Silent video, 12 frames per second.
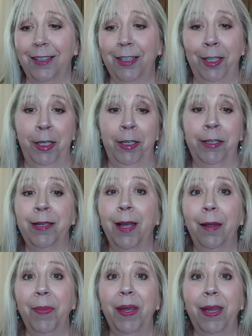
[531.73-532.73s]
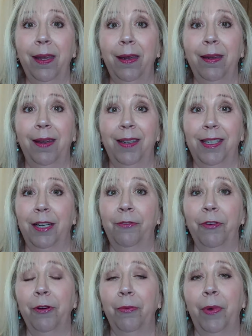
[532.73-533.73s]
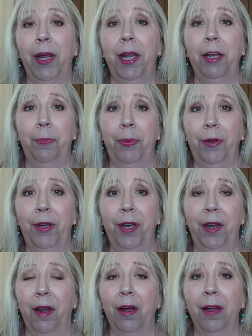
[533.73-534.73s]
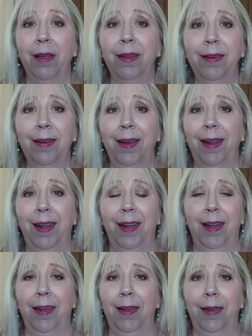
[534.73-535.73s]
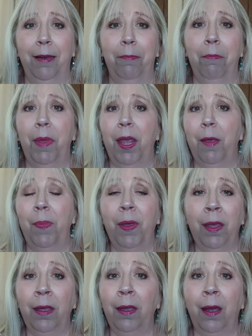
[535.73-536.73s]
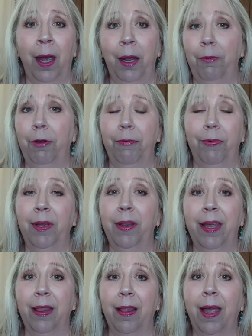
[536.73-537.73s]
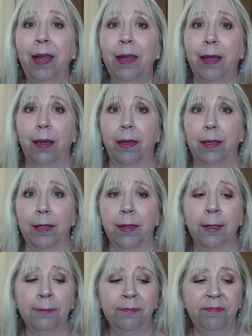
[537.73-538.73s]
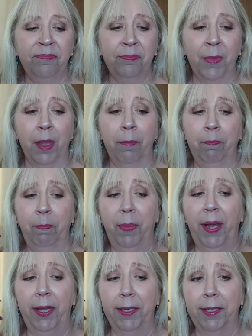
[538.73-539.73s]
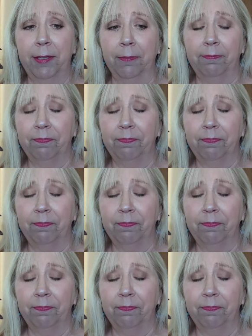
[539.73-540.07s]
could tell me a different way to put it on, and maybe I would really like it. But